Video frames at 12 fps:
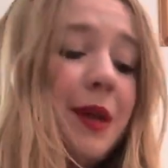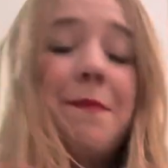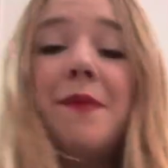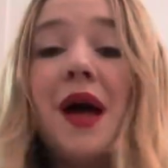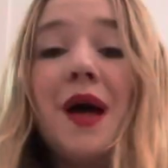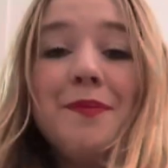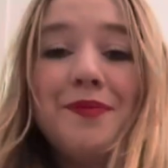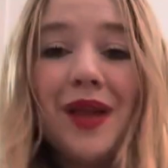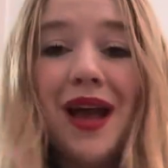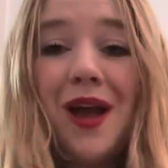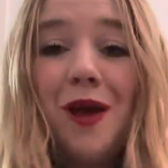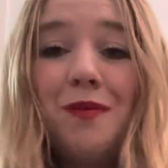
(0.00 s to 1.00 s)
But
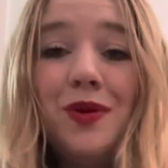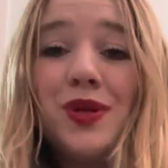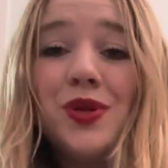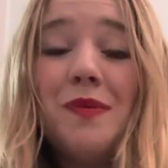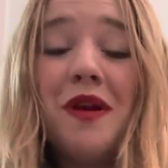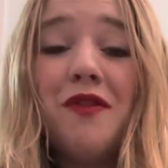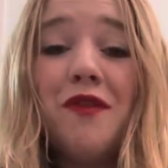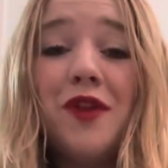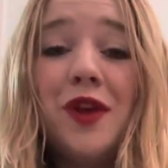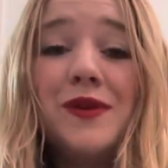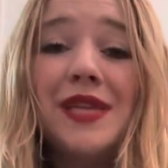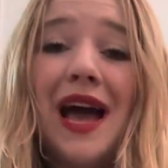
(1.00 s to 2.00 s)
I hope you enjoy my
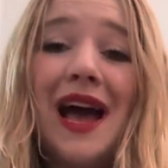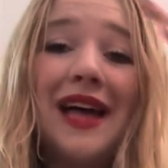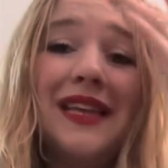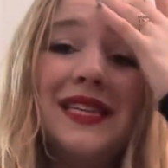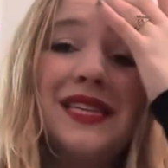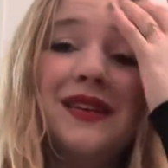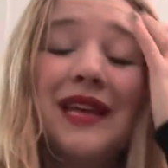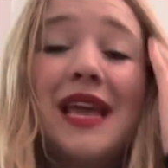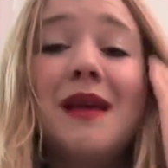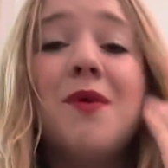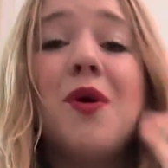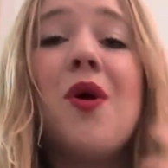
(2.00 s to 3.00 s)
reviews and
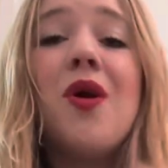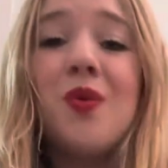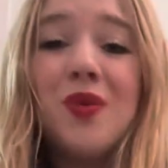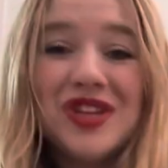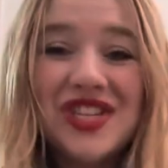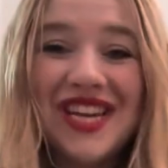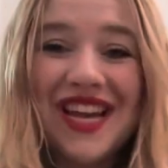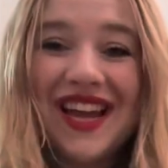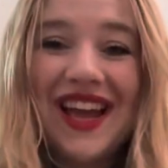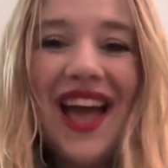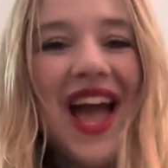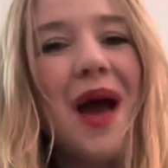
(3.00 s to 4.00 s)
keep on
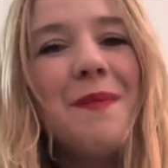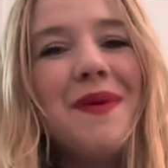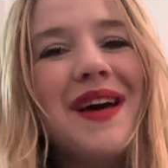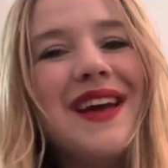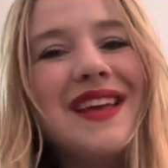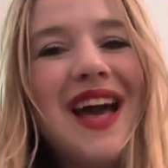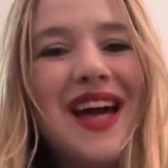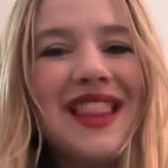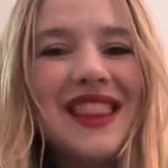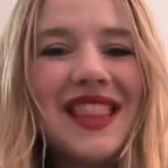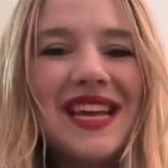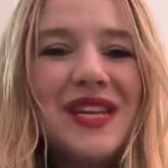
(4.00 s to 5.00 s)
watching. But yeah,
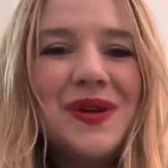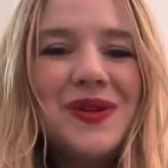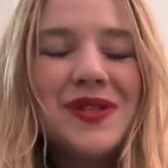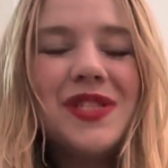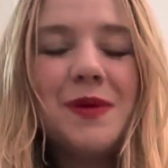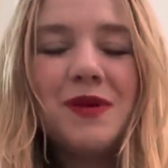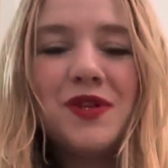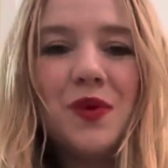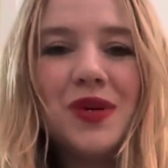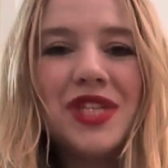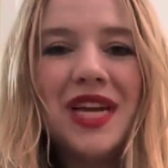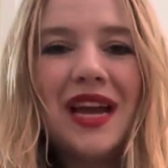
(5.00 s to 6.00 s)
thank you so much for
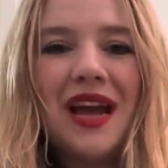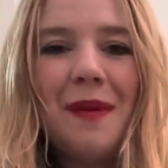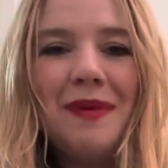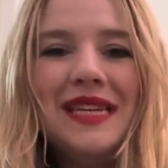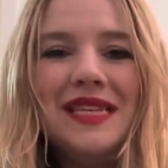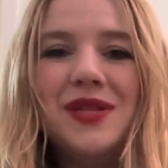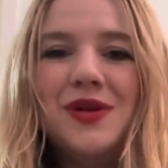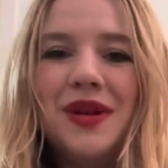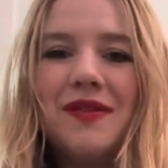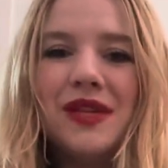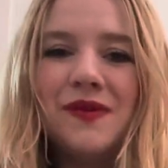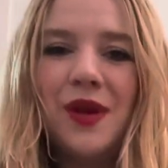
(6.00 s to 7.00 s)
watching. Please do
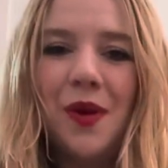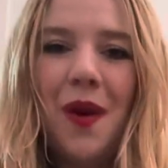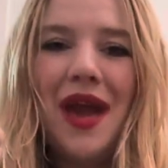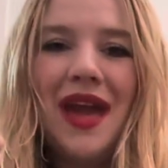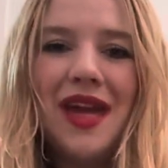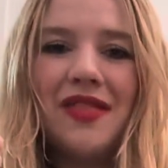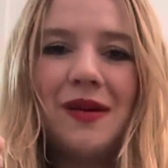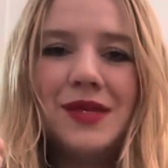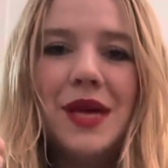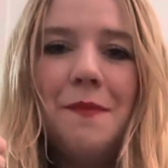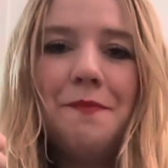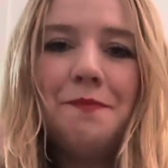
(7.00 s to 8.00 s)
give this video a
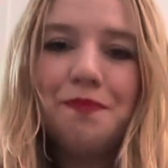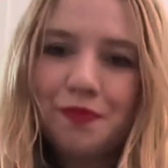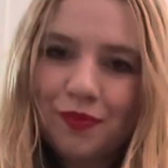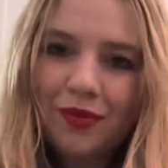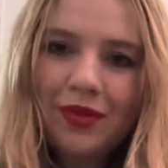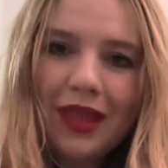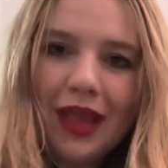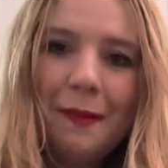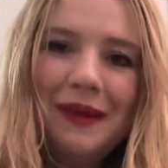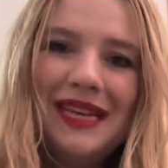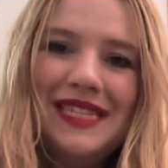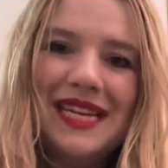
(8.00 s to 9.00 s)
thumbs up.
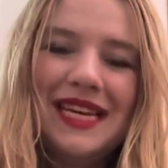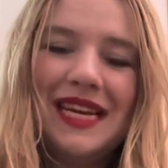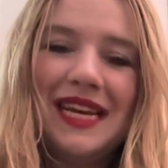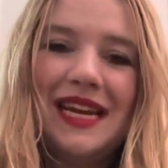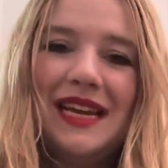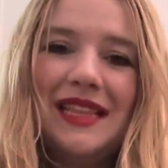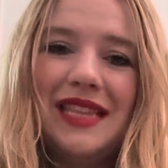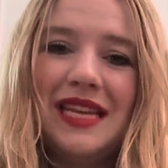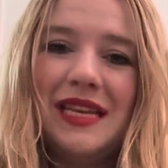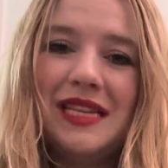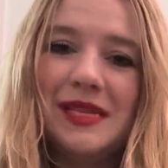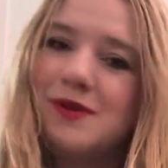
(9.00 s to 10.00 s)
Please hit
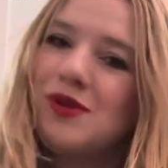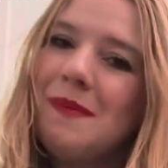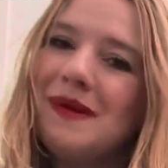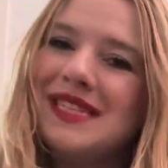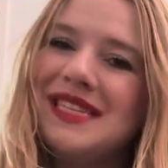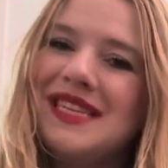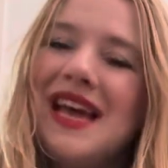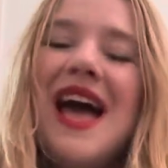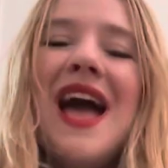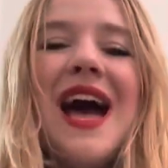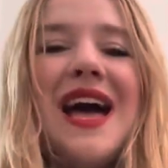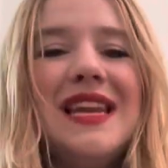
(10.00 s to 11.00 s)
the subscribe button
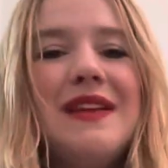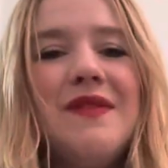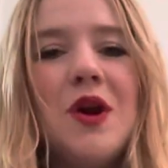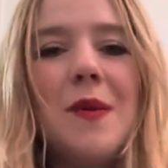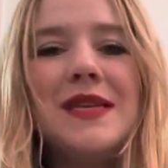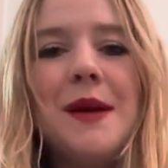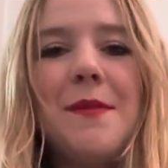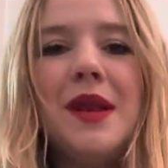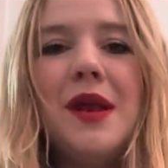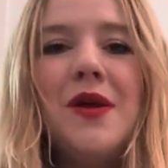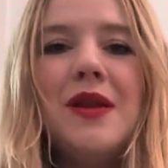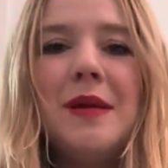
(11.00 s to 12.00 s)
and leave a comment down
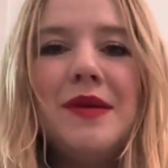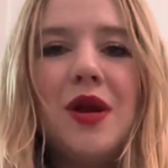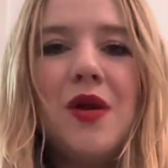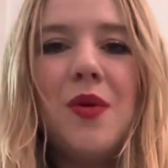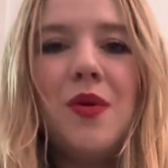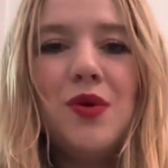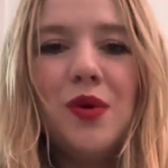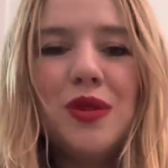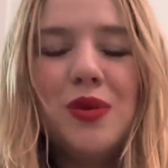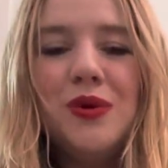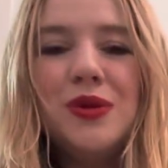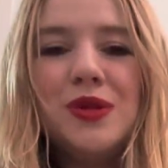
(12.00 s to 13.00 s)
below. Let me know your
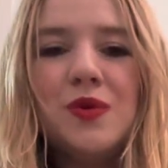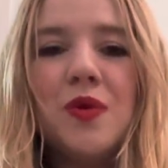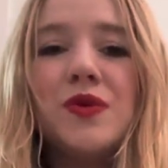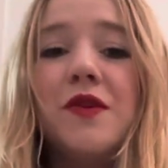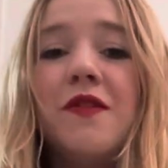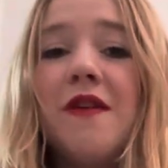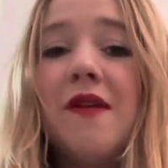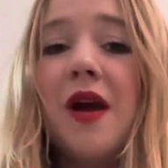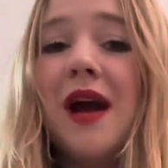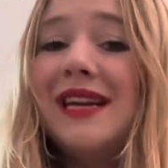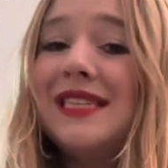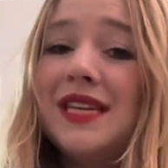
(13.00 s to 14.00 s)
thoughts. What was your favourite
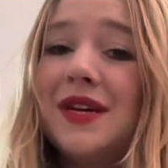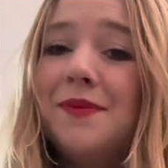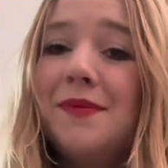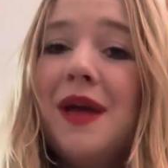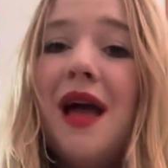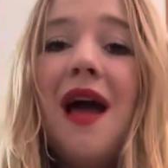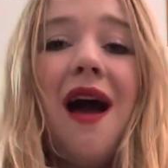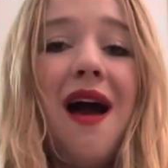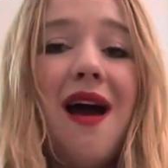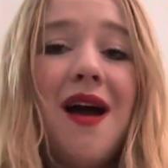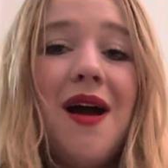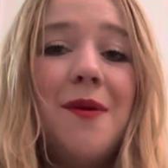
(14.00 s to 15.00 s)
item?
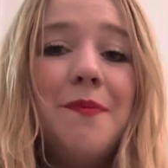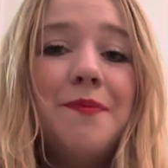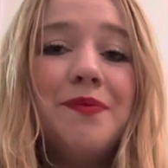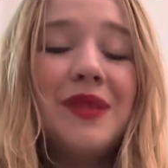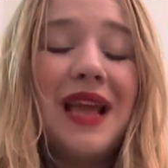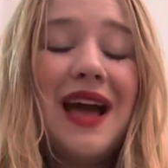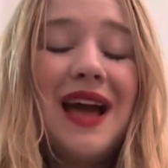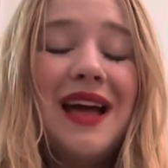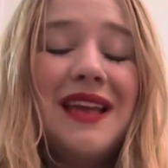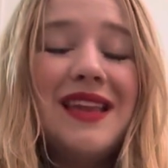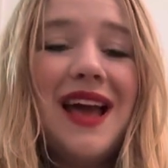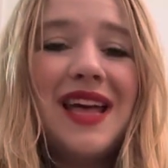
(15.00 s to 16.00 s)
And
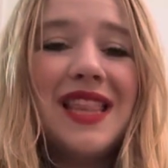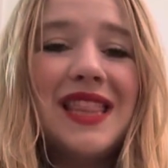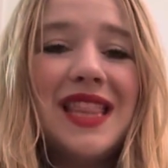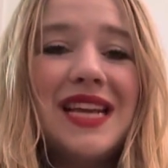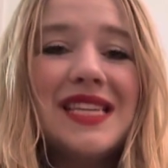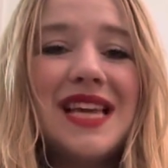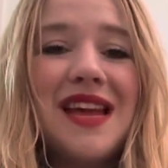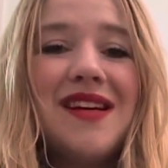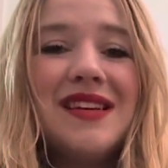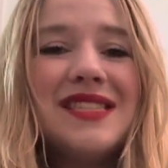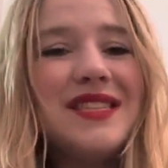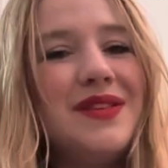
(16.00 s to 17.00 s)
yeah, thanks, and
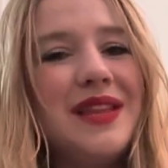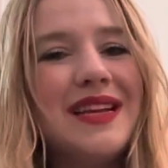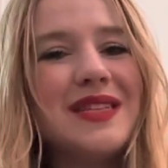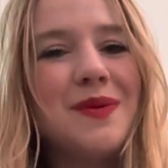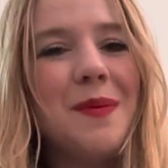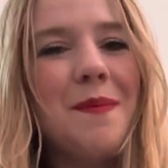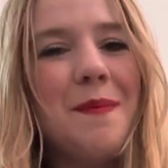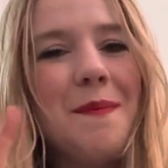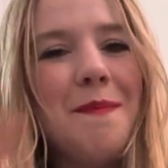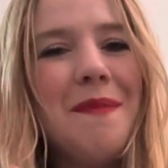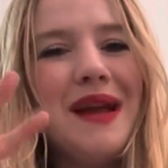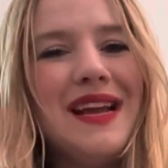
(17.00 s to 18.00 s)
I'll see you in the next one.
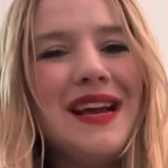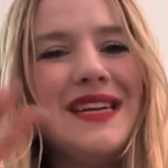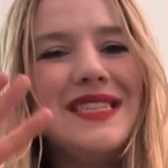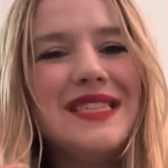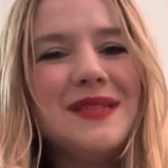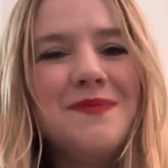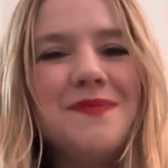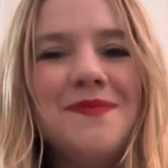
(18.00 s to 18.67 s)
Bye guys.